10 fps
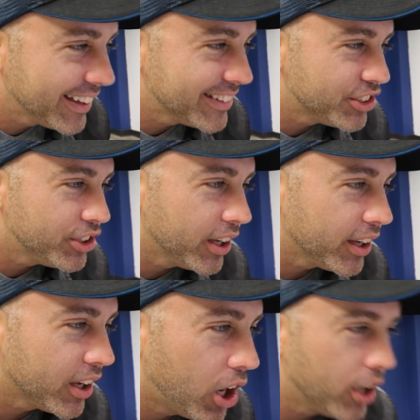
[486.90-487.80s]
think it's a
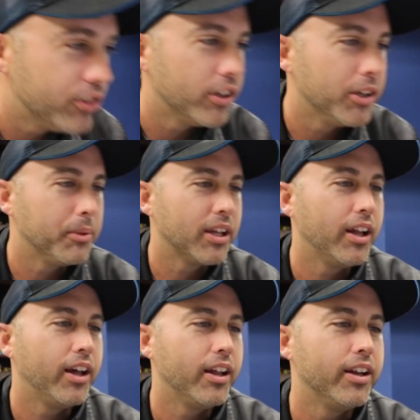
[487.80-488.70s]
chick, Audrey
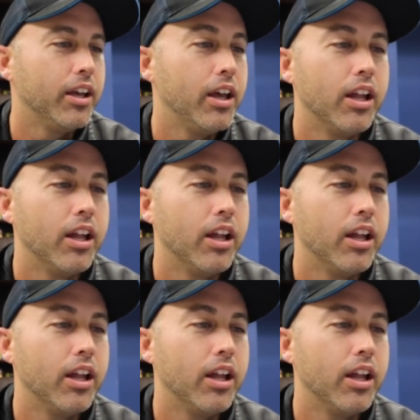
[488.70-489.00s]
McClellan.